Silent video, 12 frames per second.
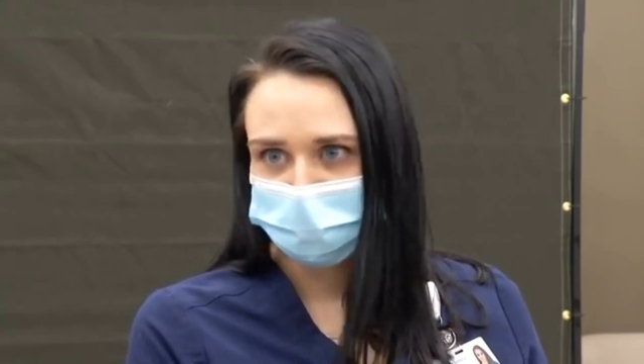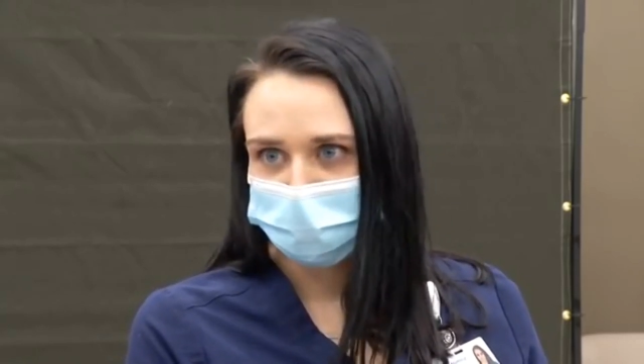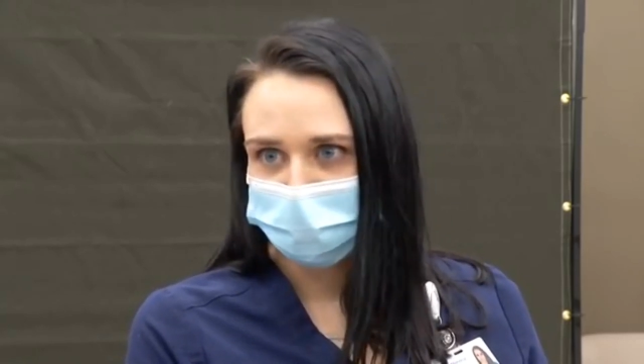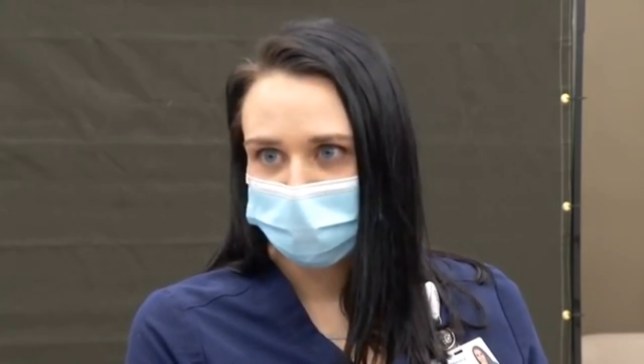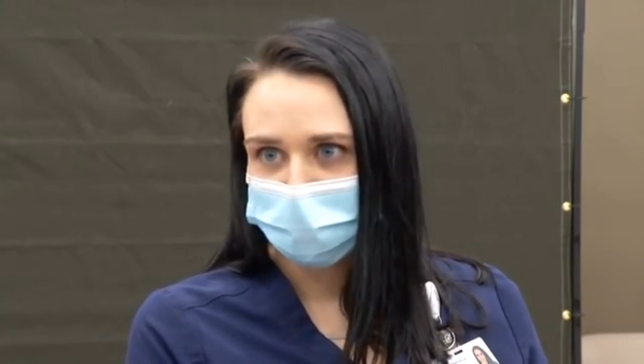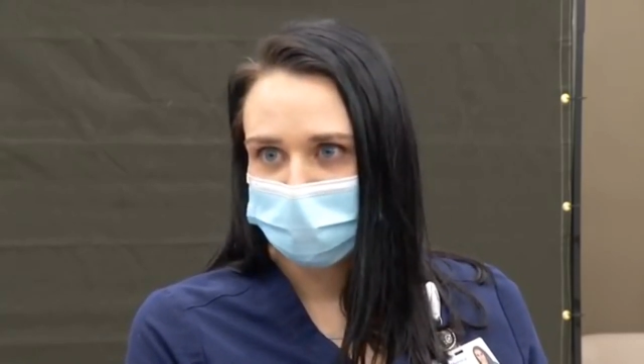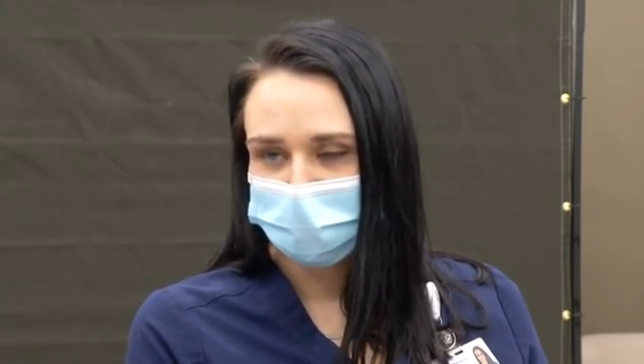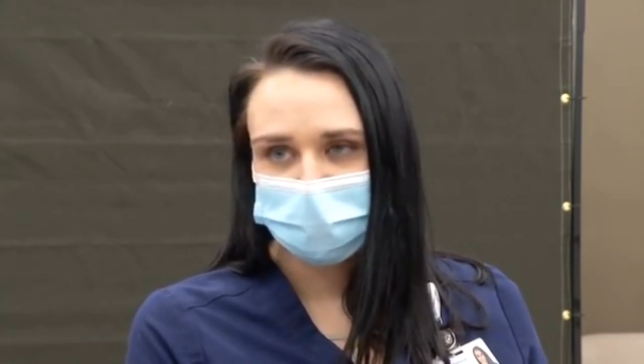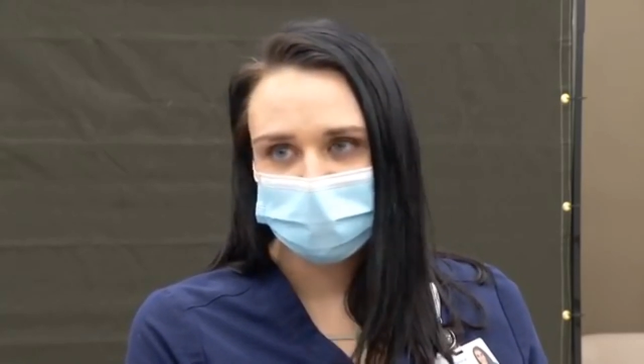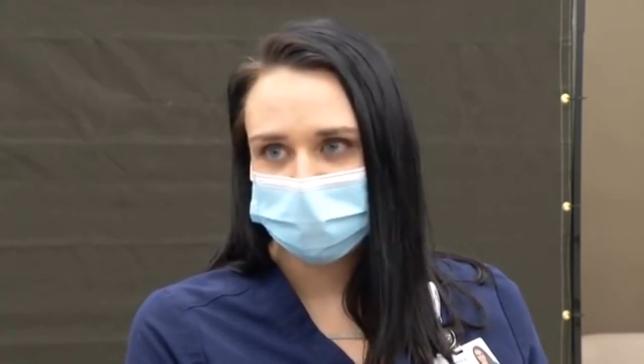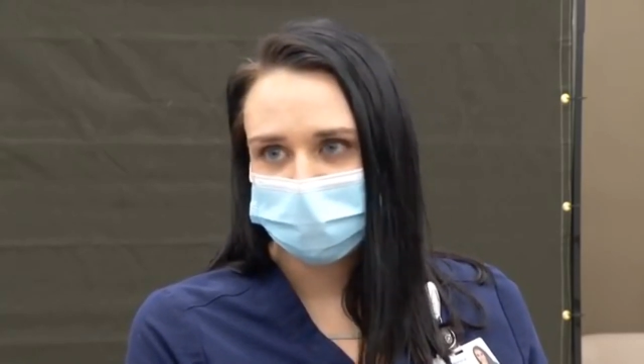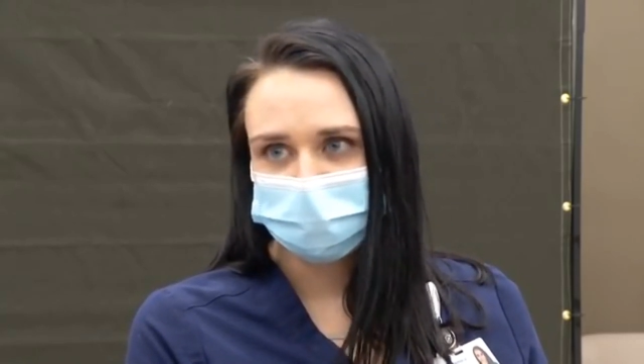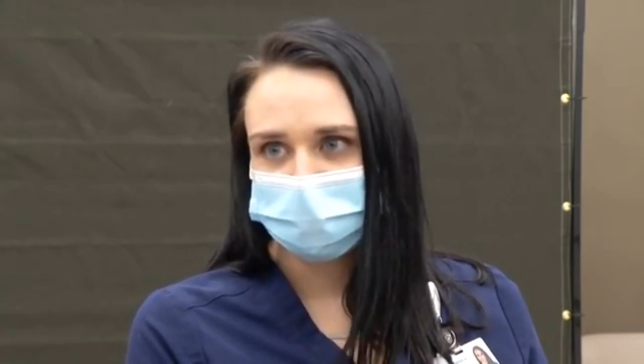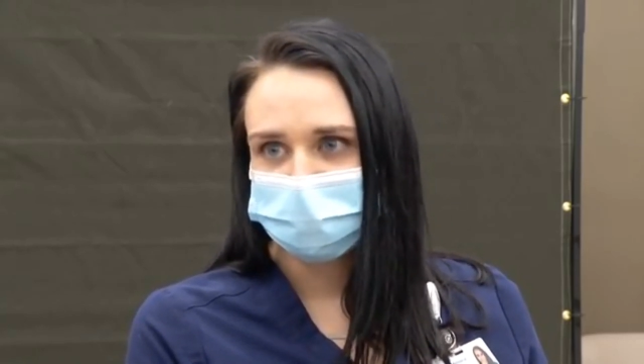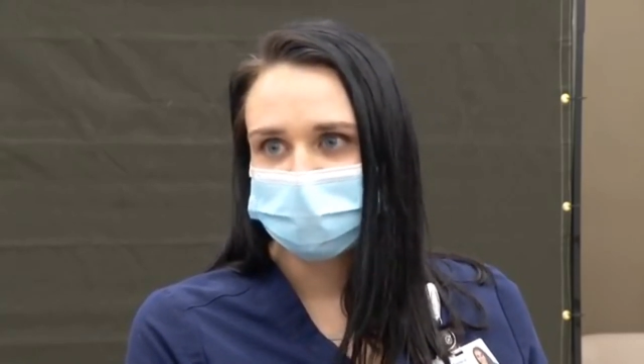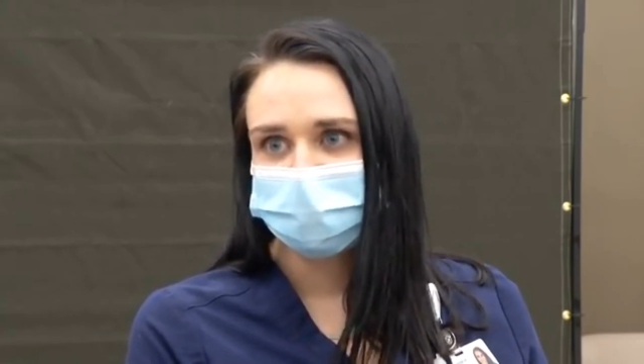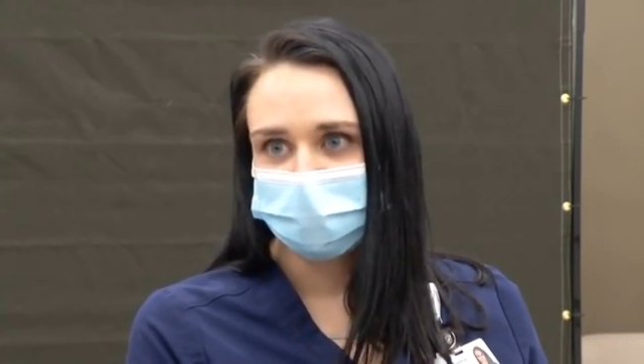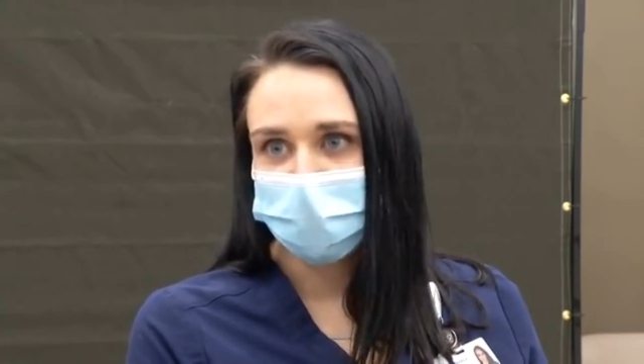You know, I,
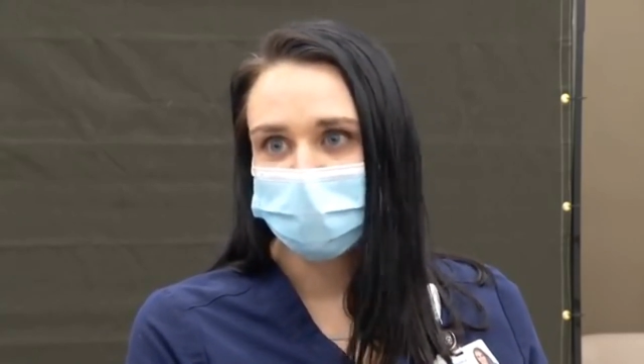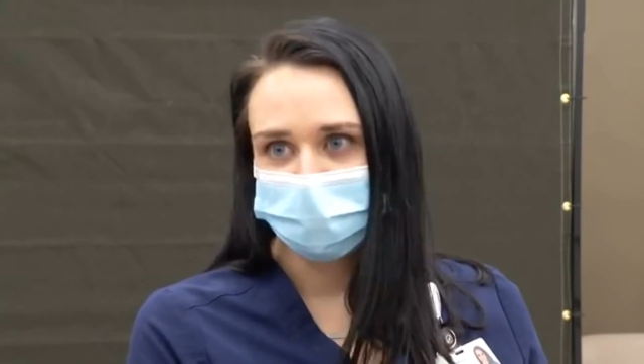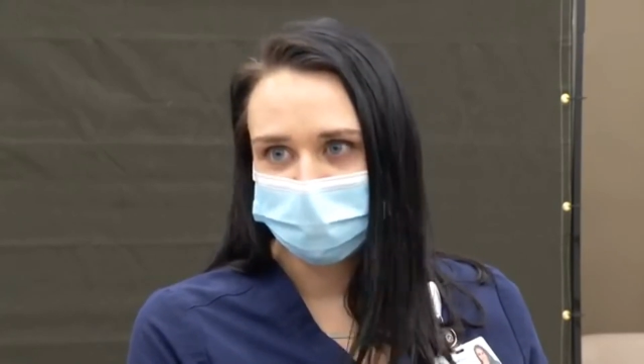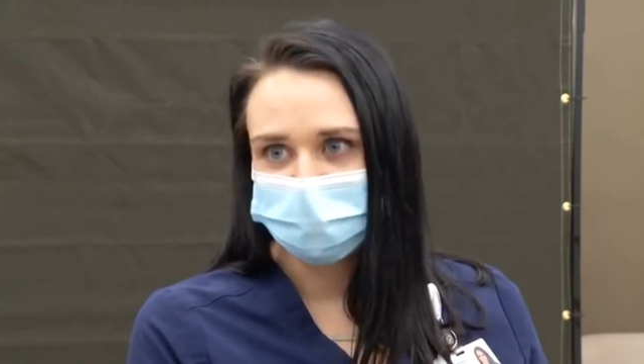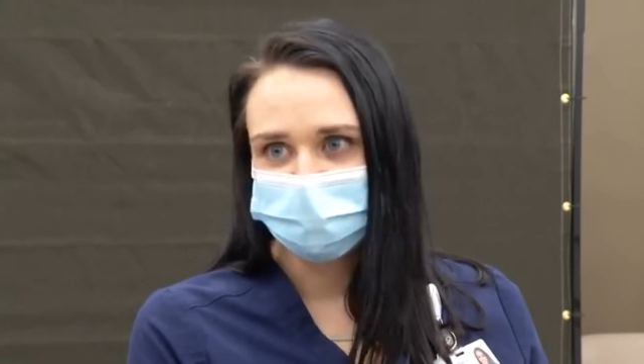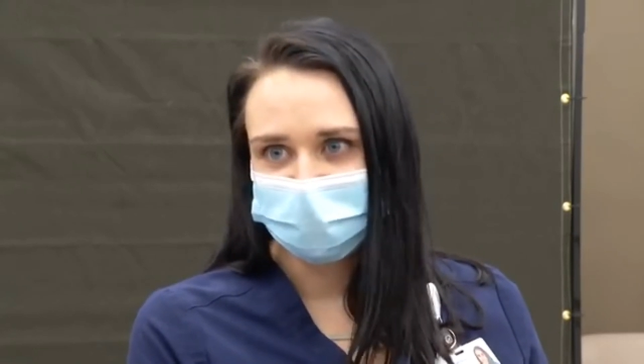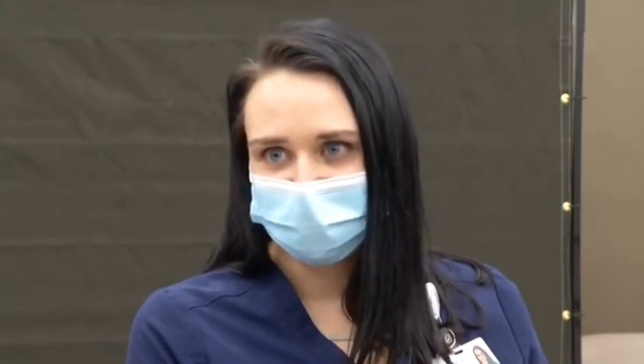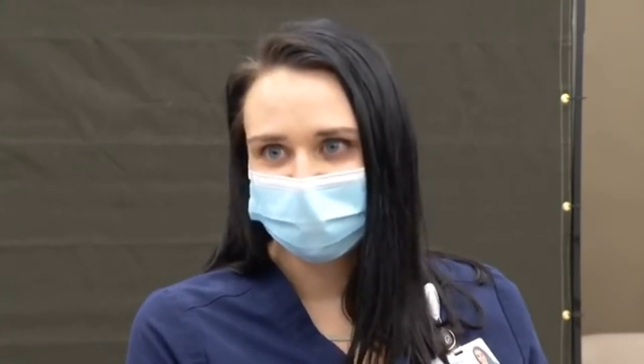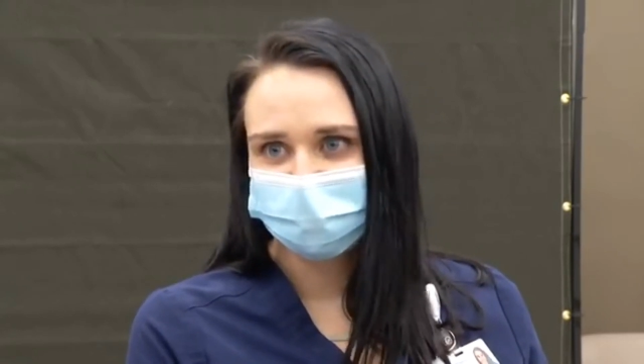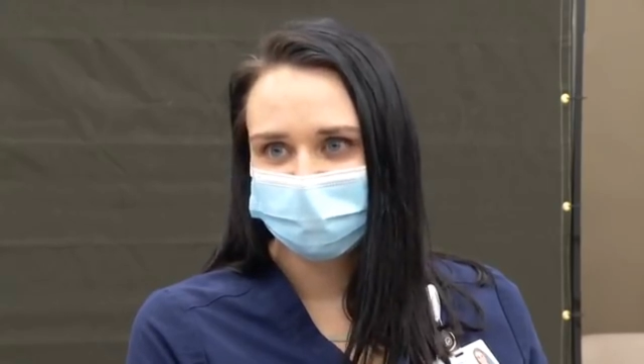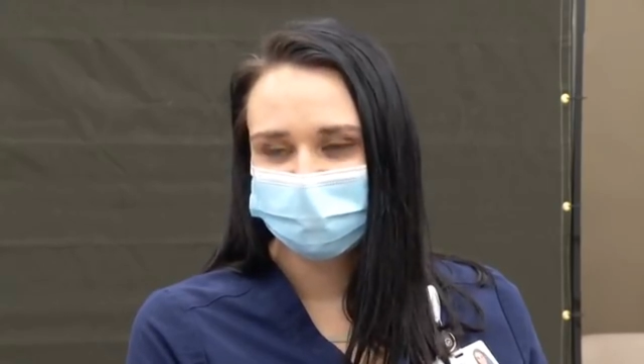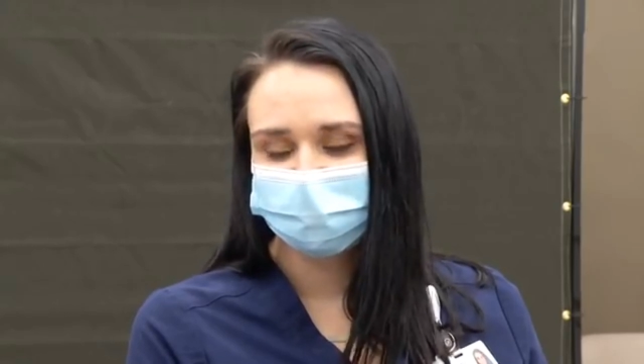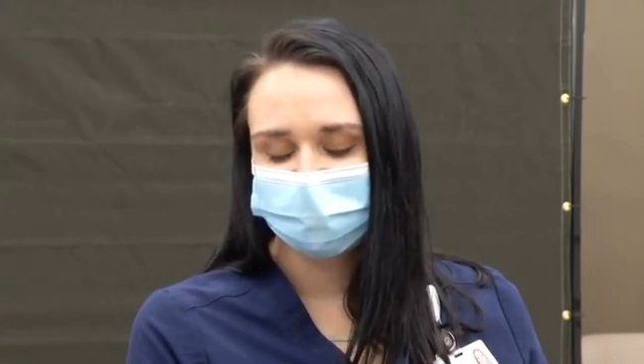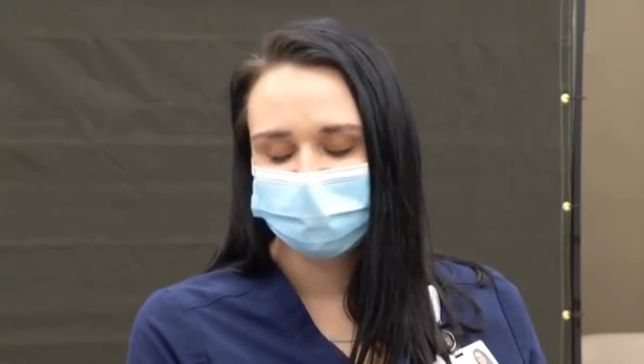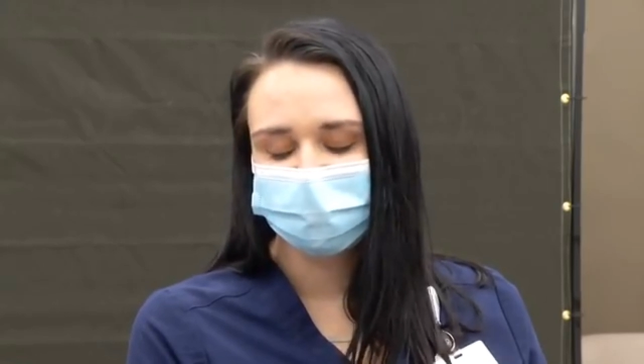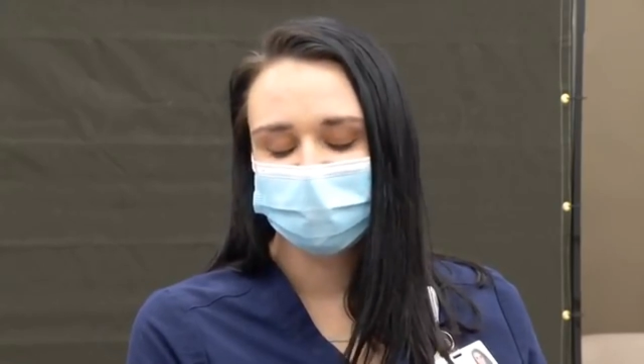it's common for me. Okay.